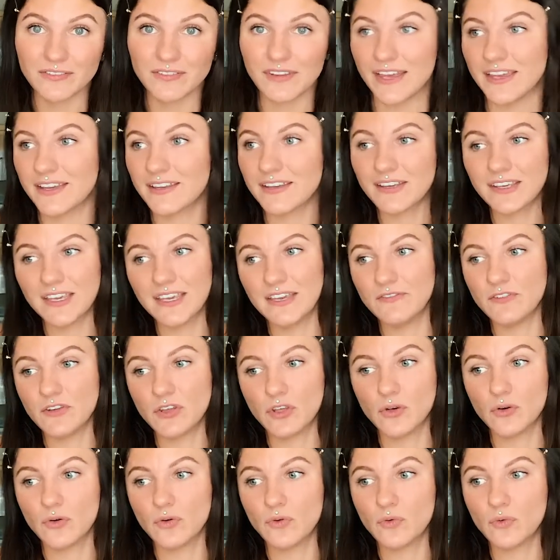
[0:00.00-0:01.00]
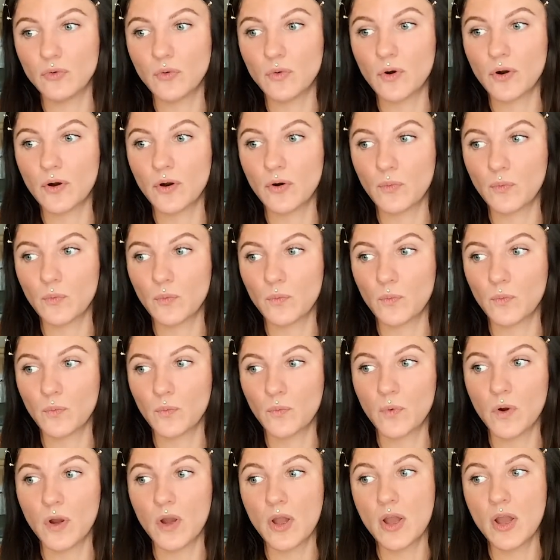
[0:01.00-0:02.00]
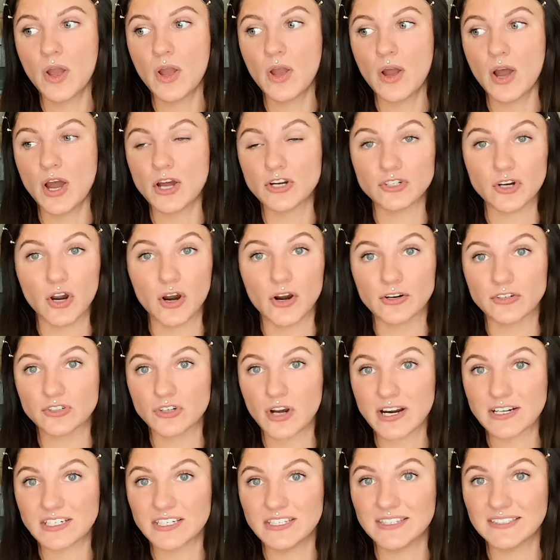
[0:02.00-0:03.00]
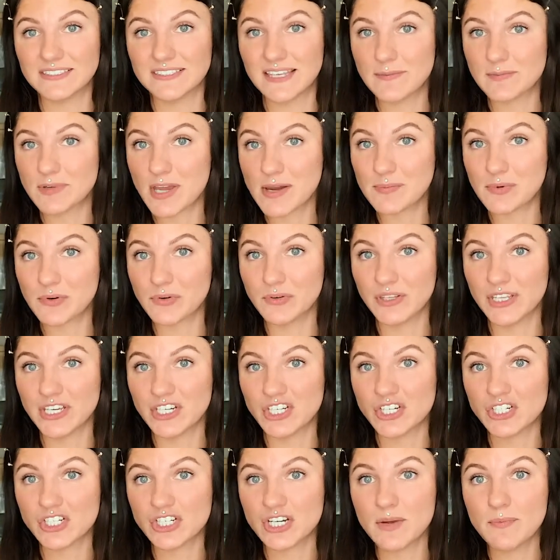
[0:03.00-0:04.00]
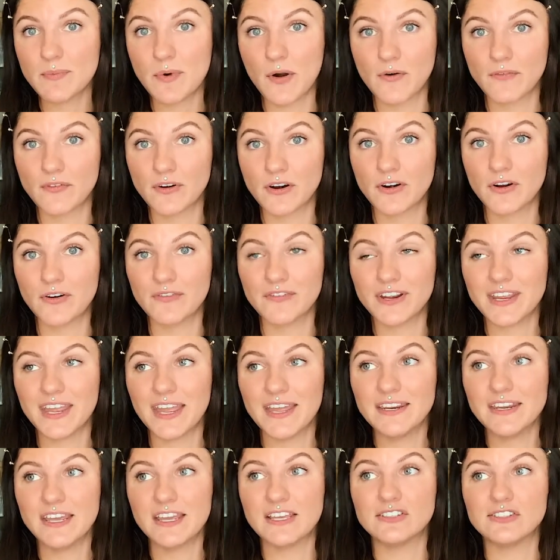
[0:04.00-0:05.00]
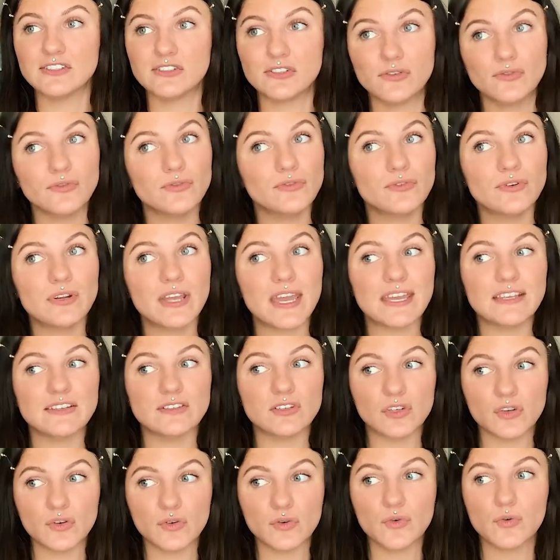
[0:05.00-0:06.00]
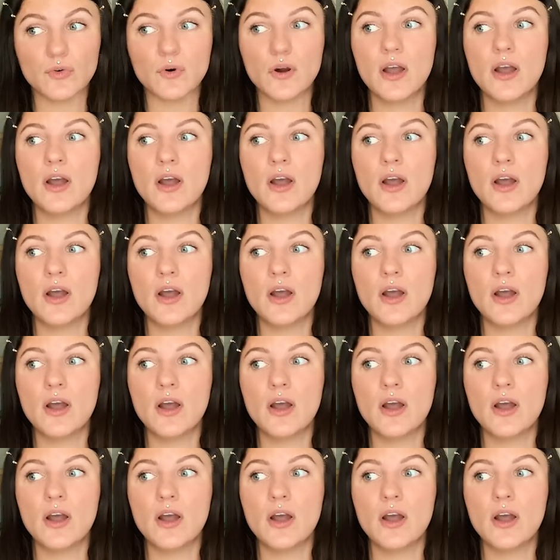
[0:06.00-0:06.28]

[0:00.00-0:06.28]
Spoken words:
Like if you are attracting the same type of relationship over and over again, as soon as you